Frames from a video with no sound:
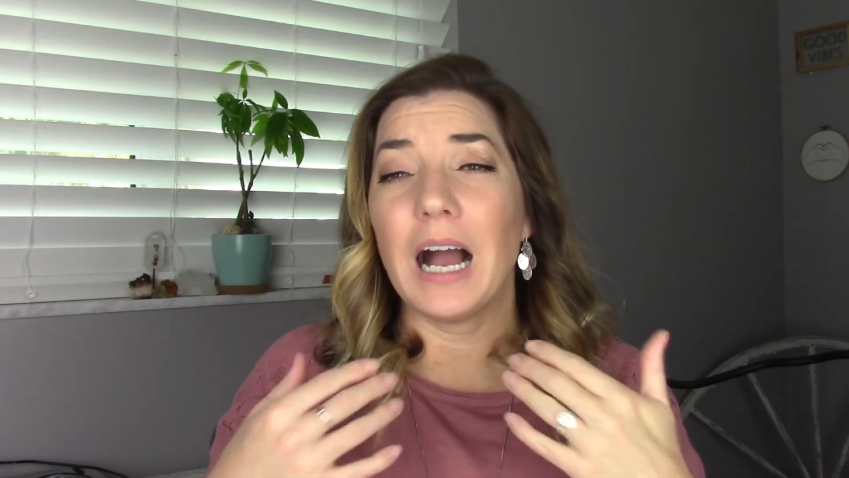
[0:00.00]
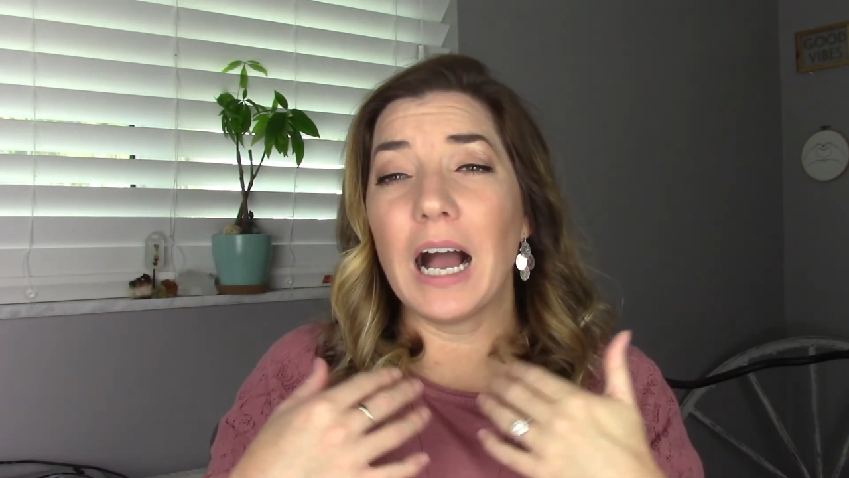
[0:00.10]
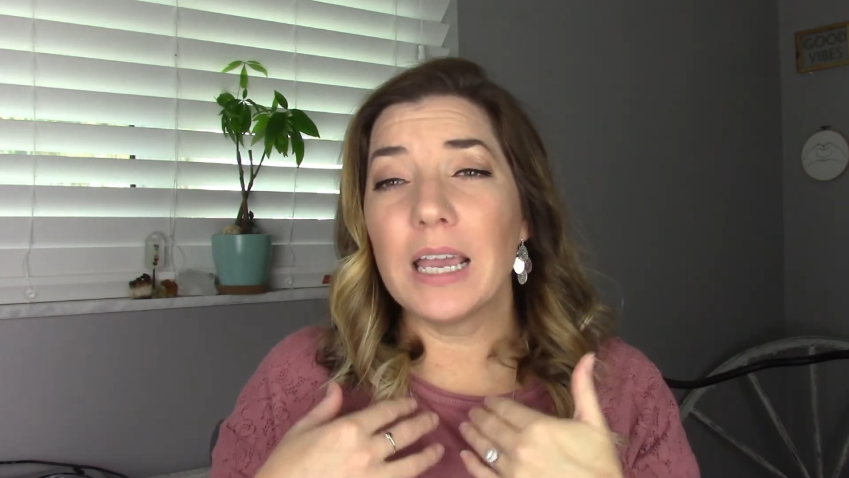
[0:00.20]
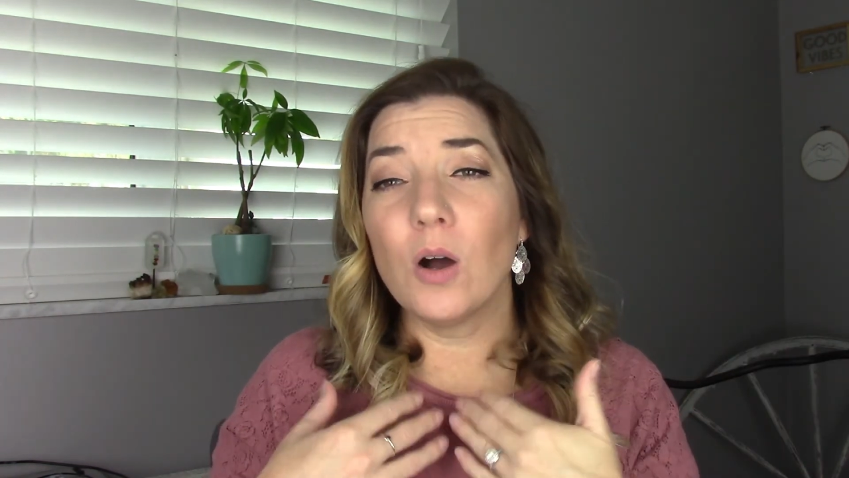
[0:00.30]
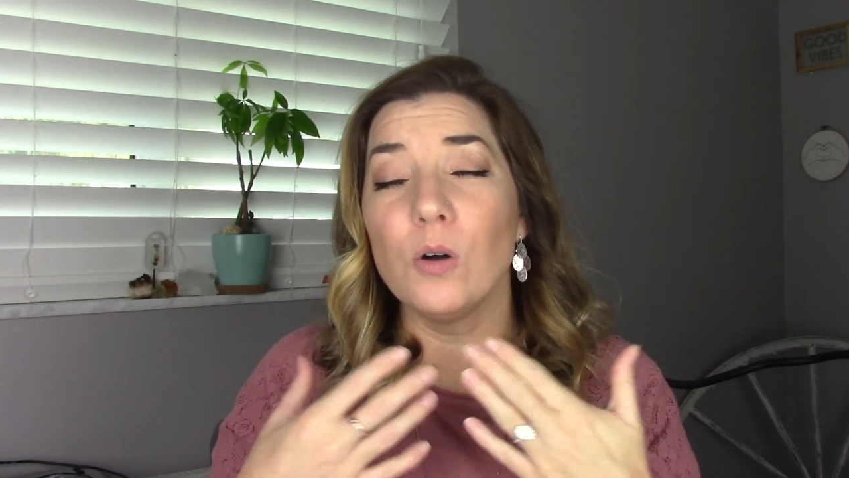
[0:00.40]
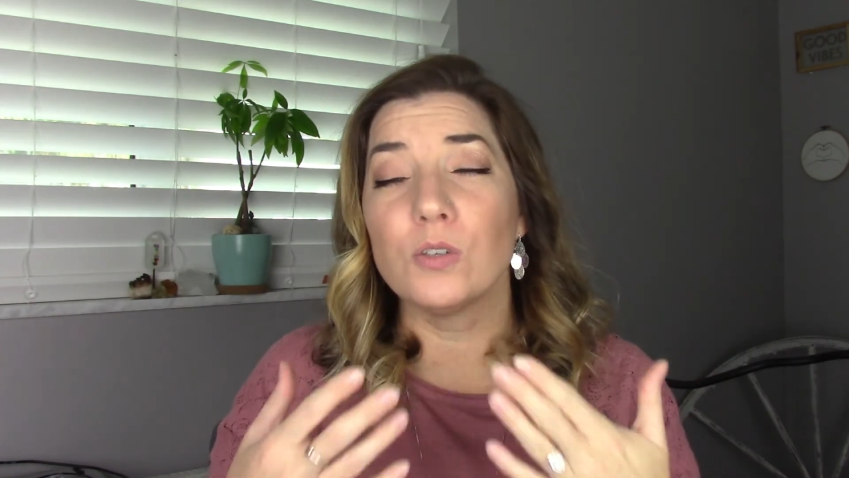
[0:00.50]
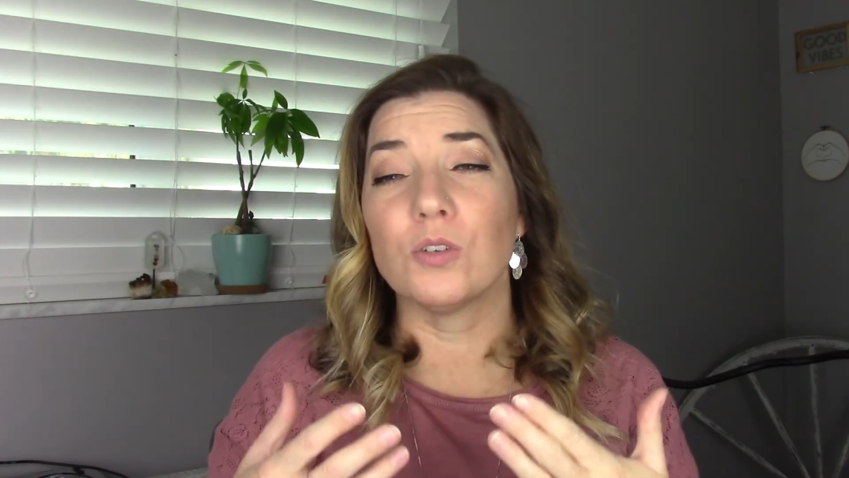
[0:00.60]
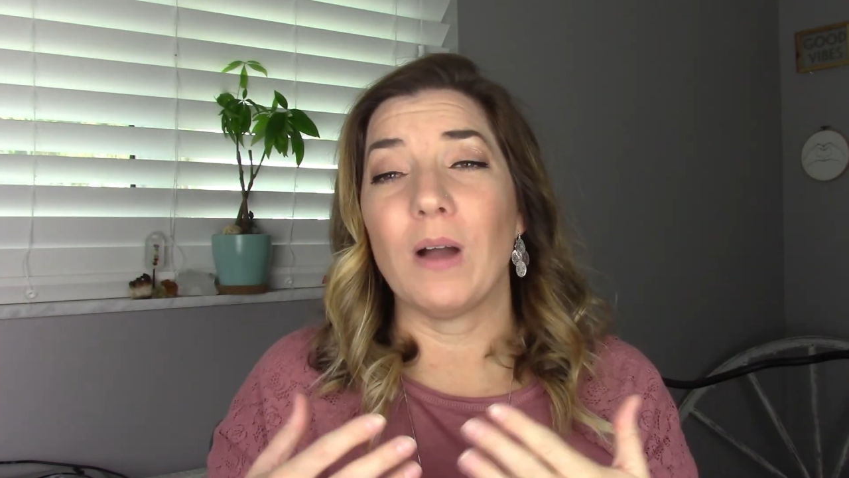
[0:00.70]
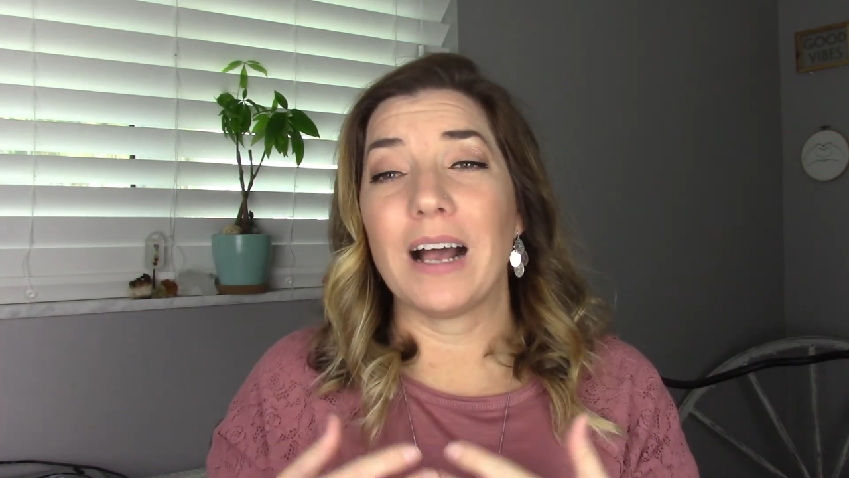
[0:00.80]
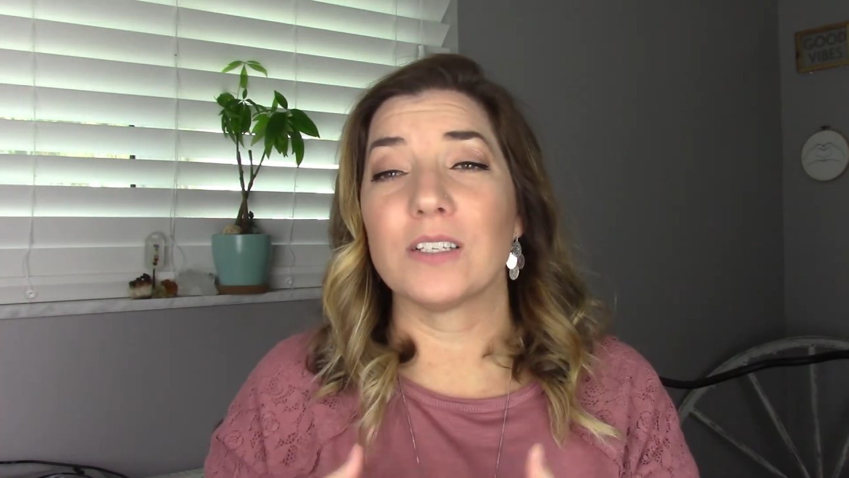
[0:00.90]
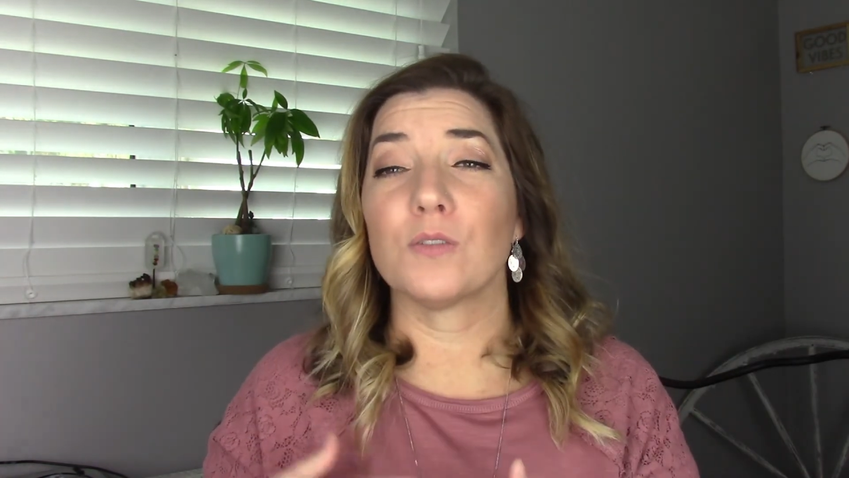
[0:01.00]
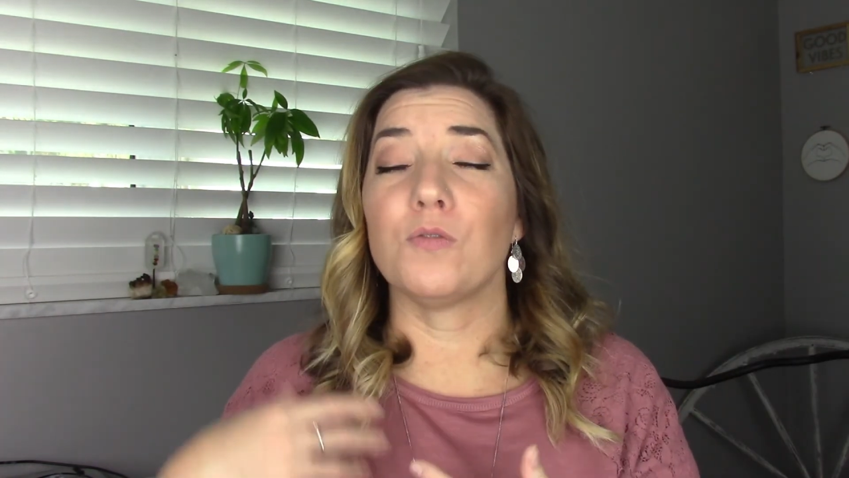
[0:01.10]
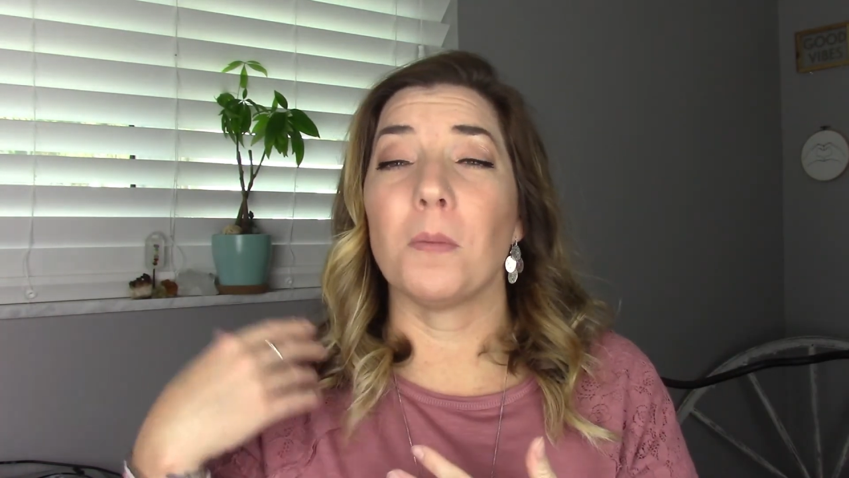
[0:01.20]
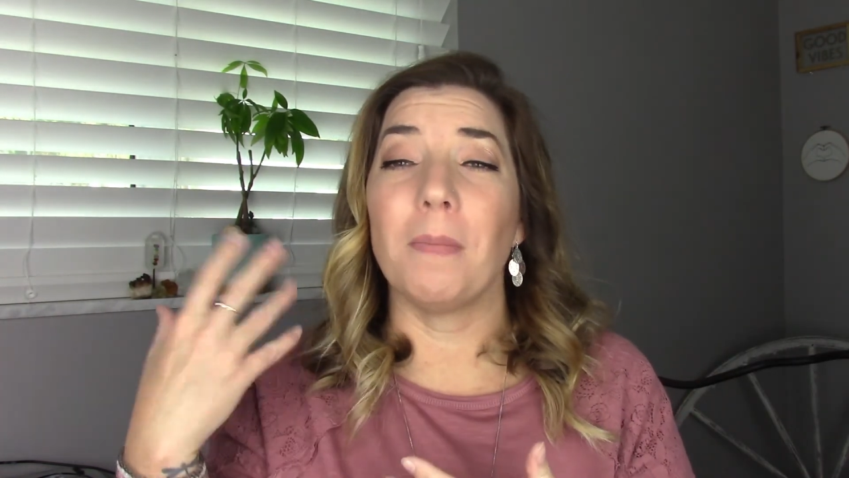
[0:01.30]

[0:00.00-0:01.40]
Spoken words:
I also ask for